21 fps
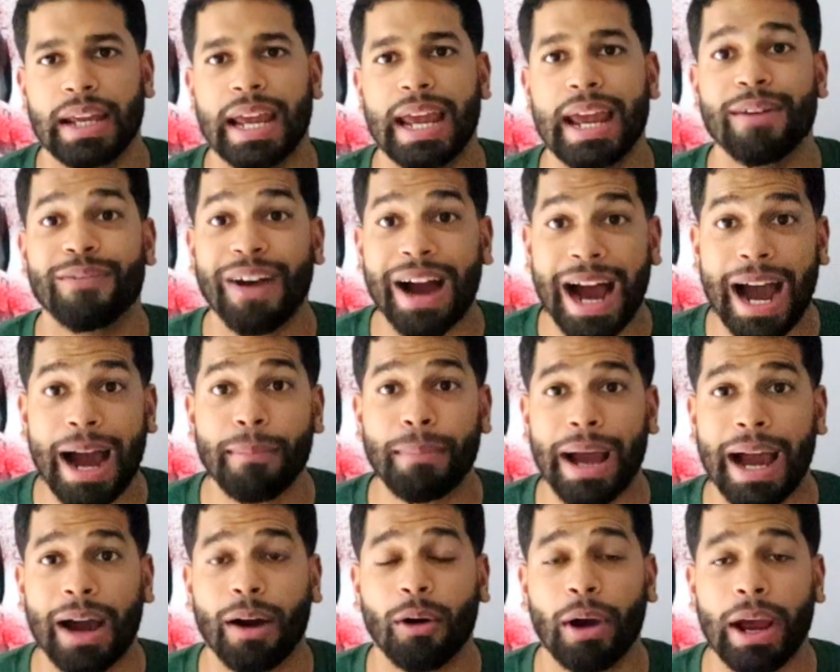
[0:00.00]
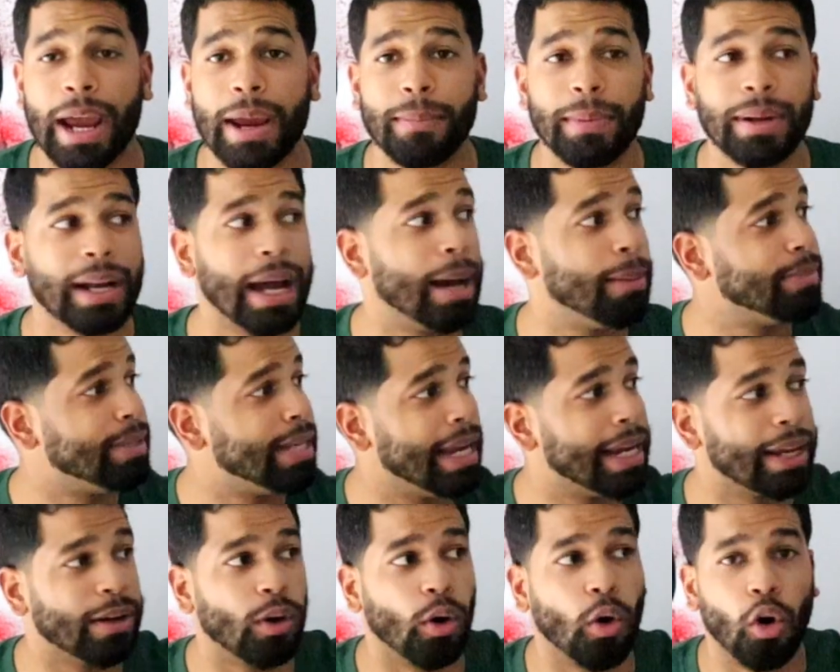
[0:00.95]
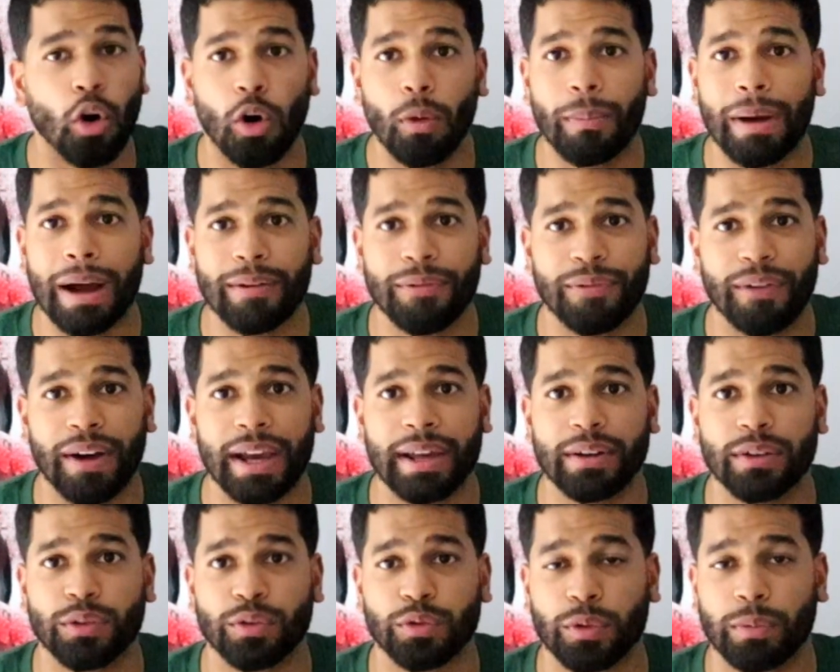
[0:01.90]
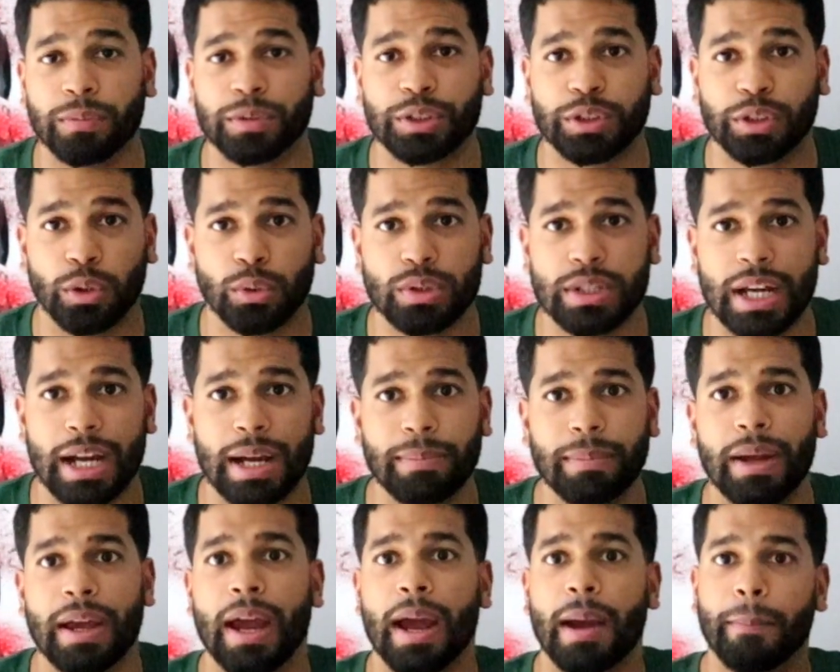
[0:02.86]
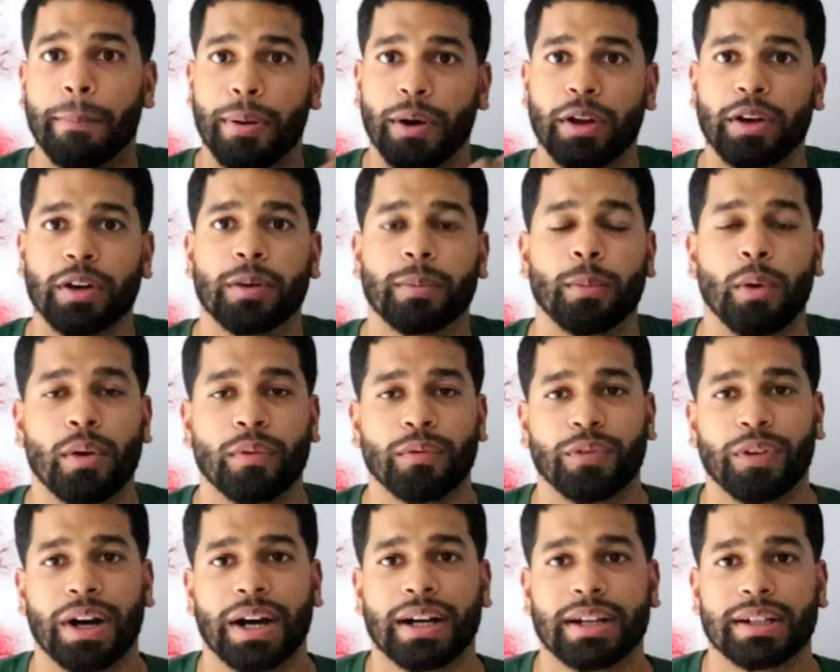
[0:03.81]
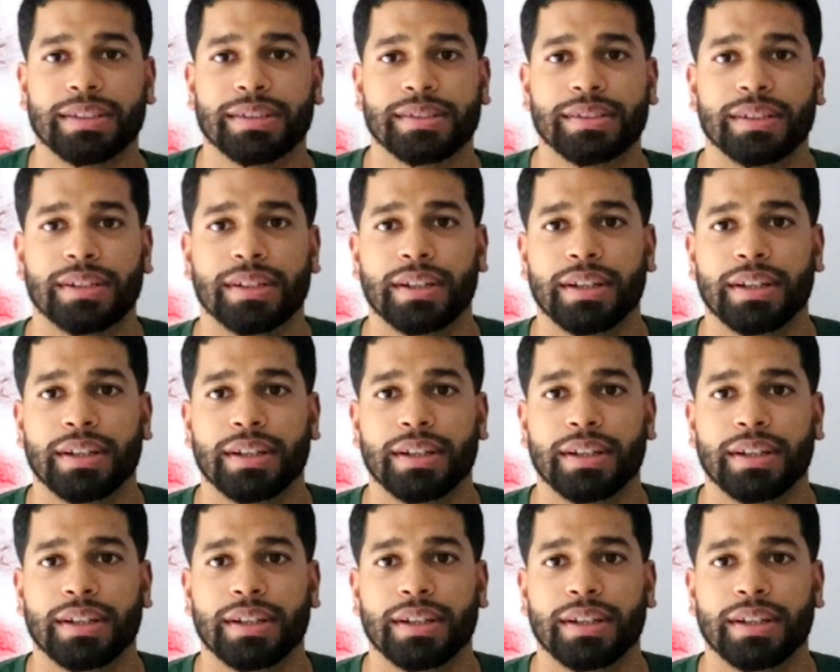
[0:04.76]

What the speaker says: If I'm Al Haymon, I'm taking all my fighters from Showtime and putting them on Fox.